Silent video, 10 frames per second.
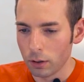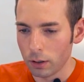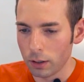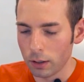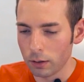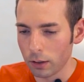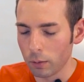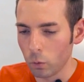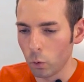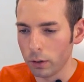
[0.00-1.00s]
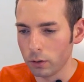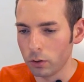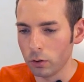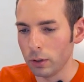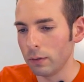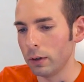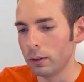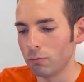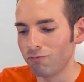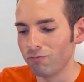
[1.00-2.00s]
and I'm going to give
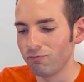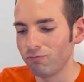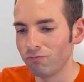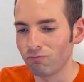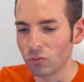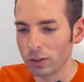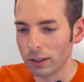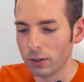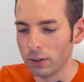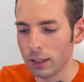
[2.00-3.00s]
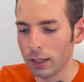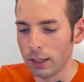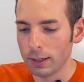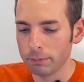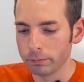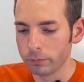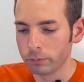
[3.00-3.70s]
it, mm, let's say,